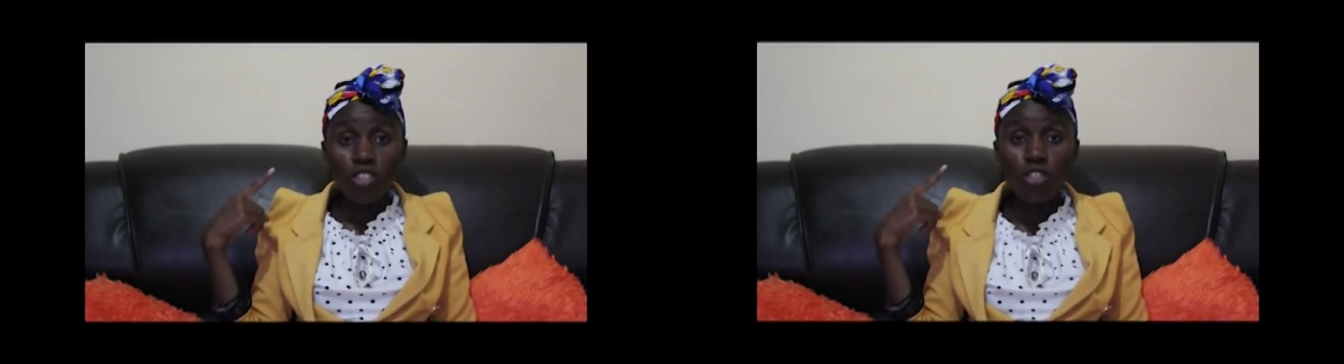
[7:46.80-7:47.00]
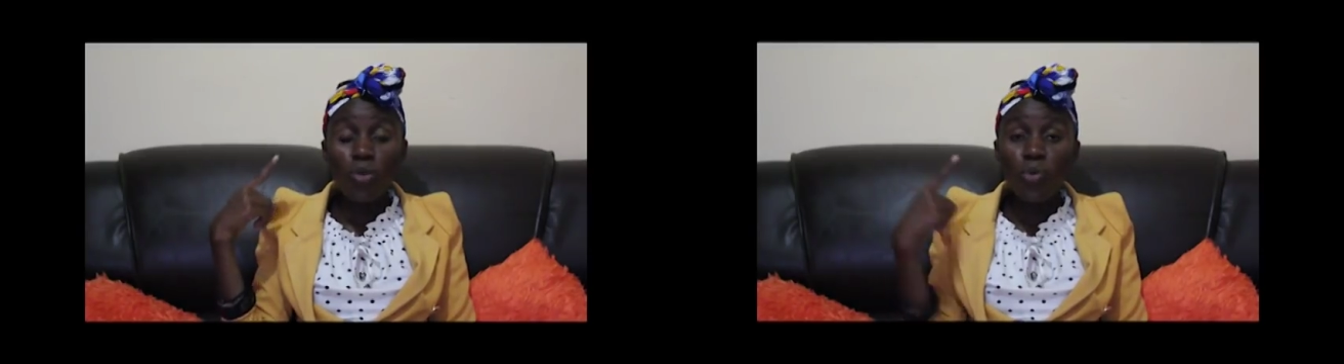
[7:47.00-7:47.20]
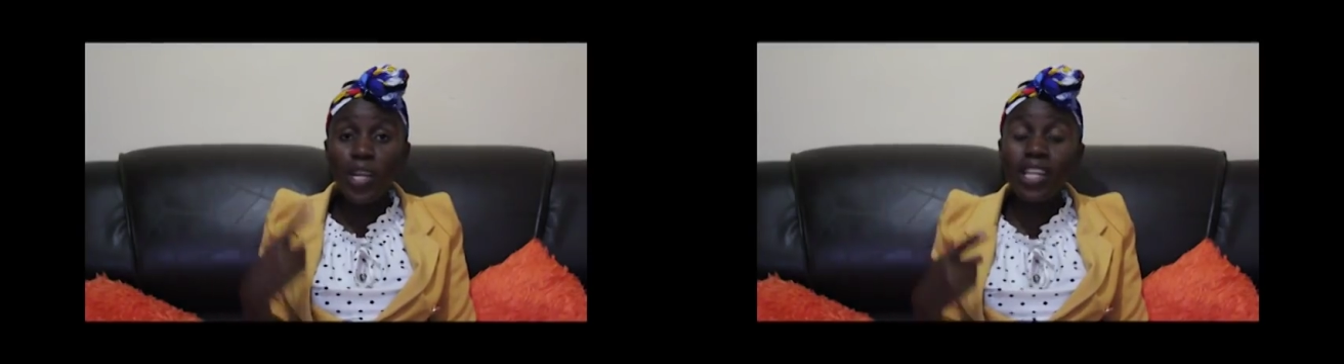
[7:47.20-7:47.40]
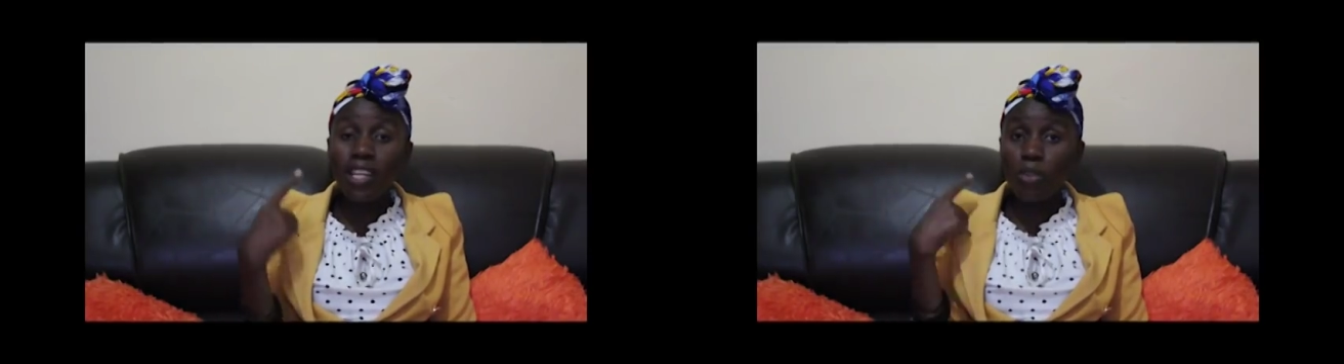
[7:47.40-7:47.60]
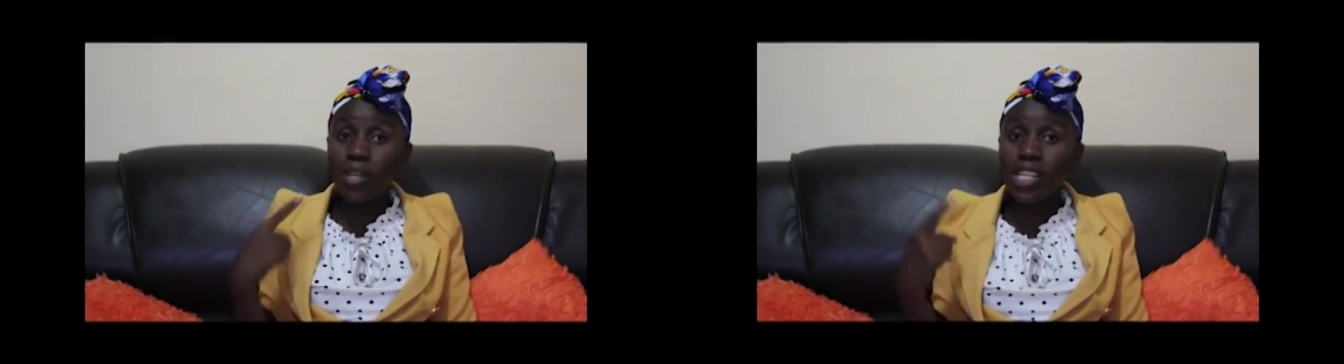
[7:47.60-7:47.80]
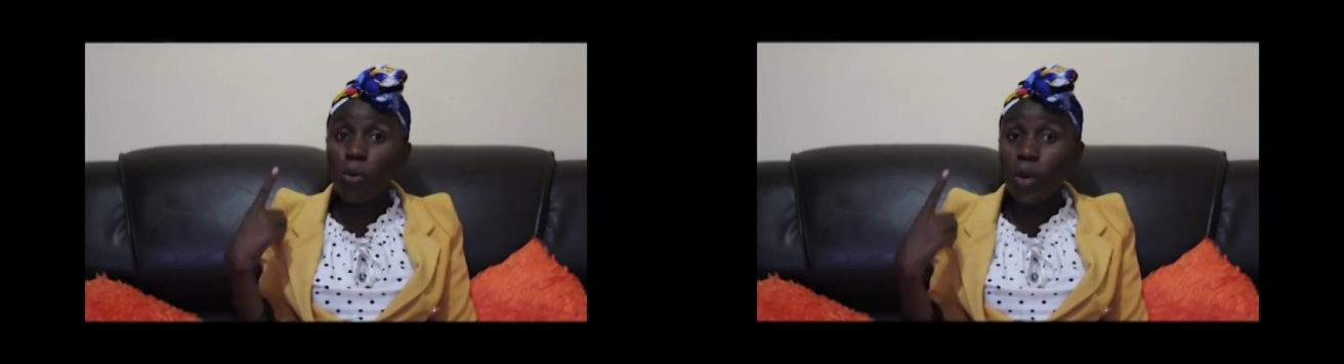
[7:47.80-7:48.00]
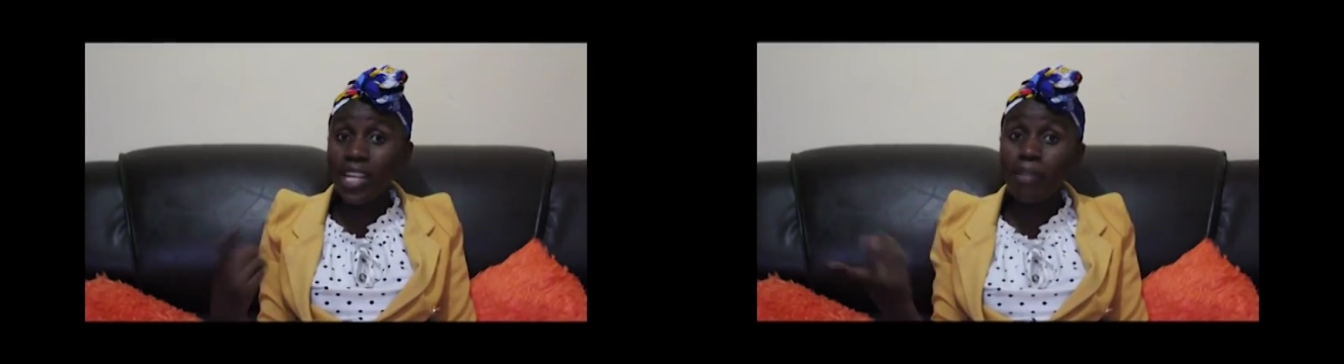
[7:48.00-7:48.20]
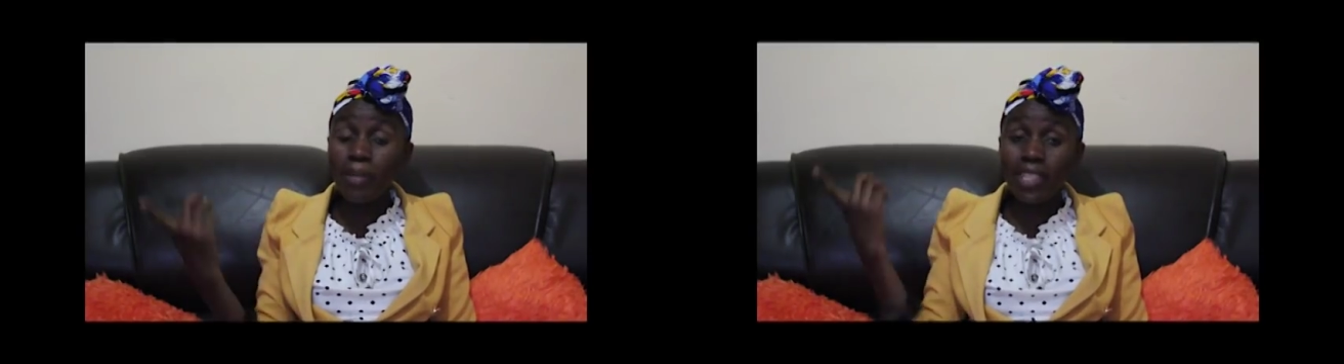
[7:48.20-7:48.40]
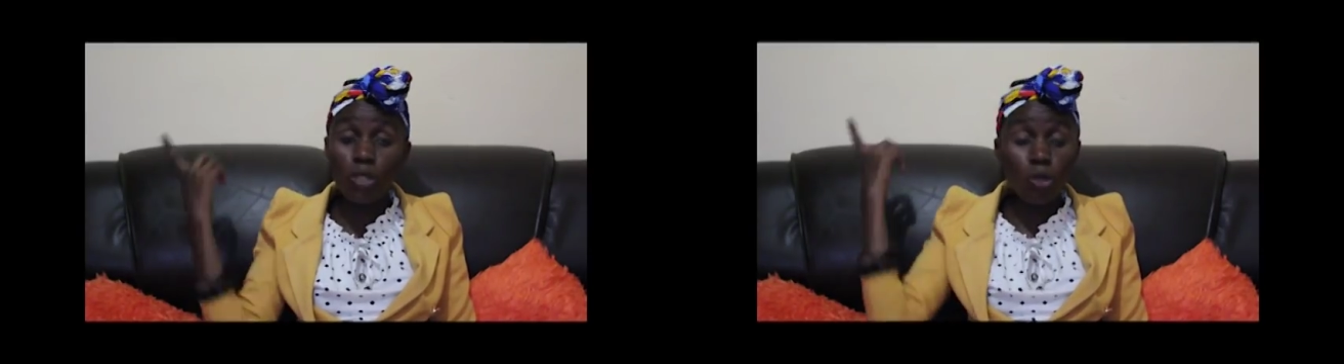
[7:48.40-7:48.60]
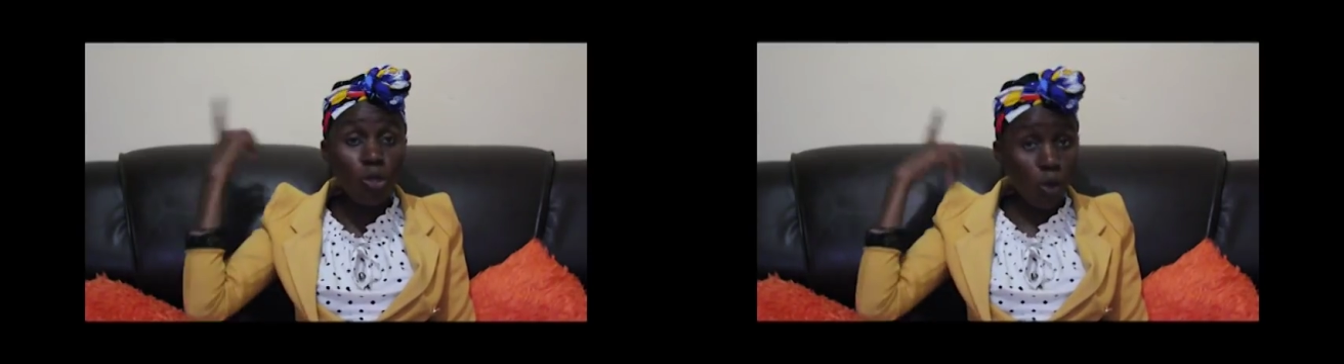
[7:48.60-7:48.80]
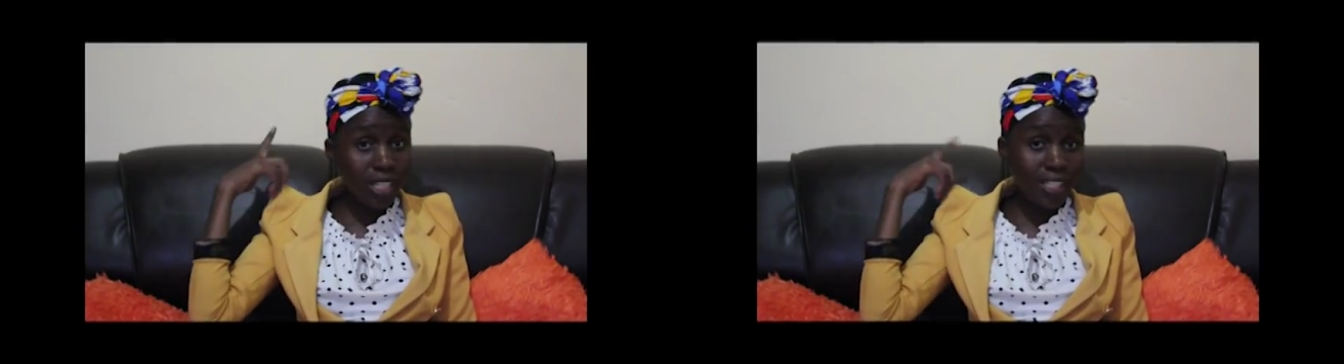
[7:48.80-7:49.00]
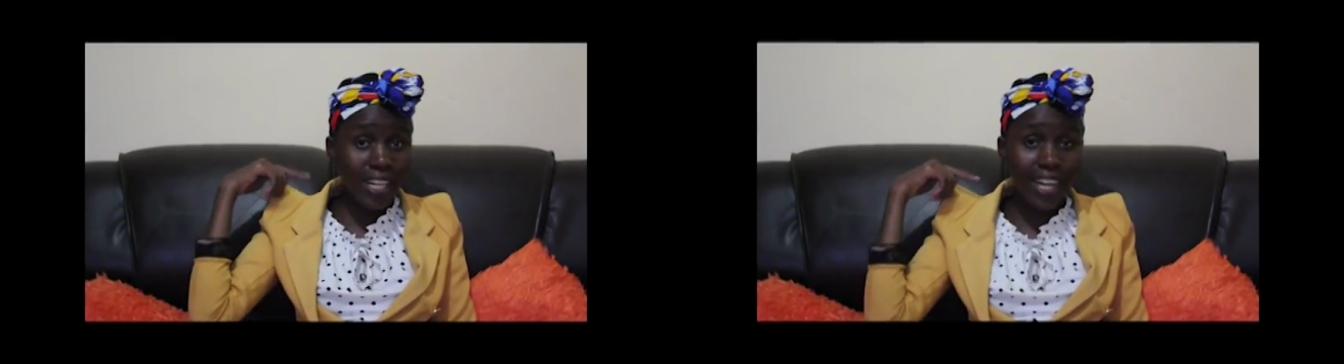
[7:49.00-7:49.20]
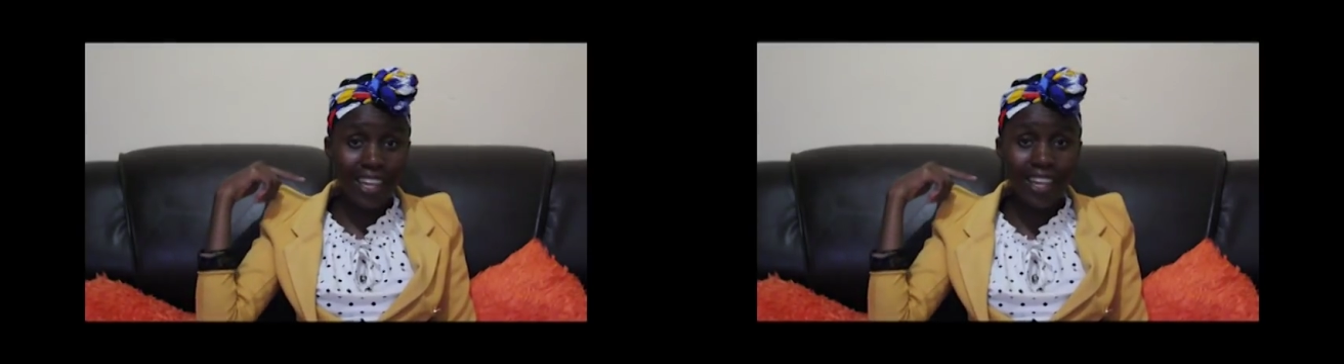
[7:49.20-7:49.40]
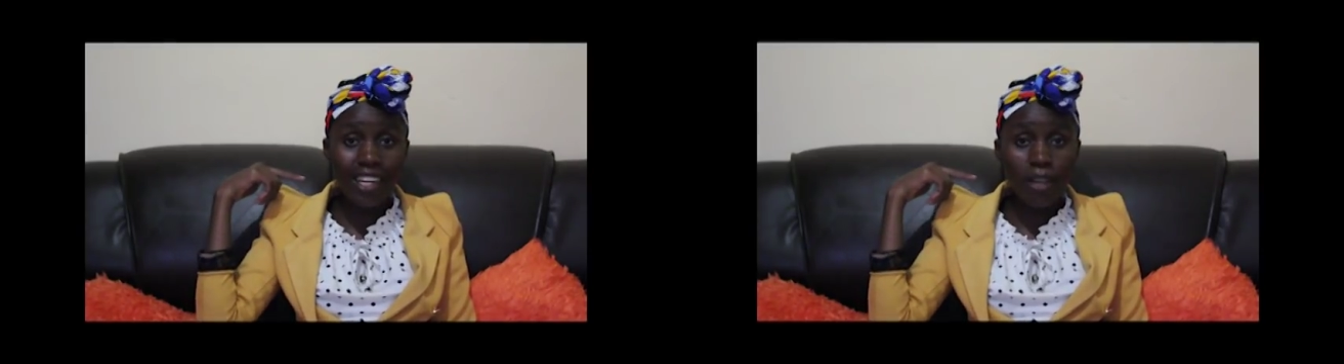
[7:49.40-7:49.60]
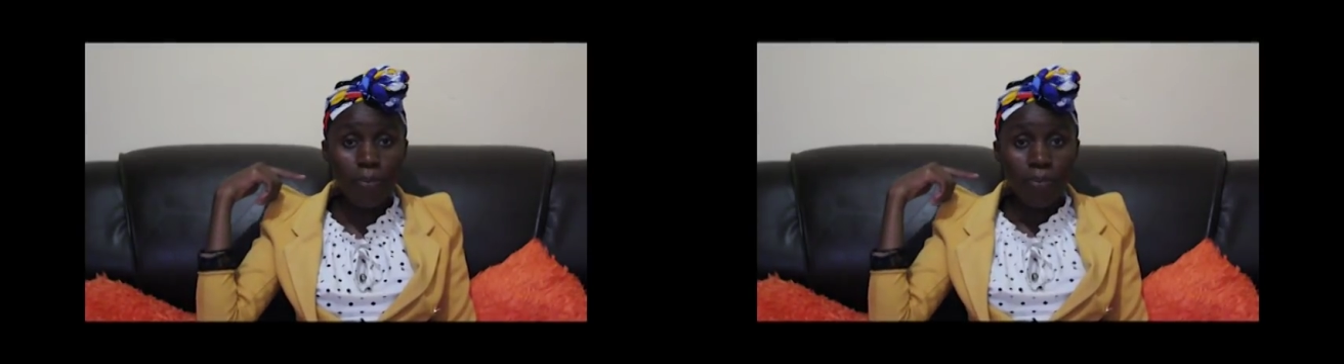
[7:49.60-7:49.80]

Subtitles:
she really wanted me to notice her hair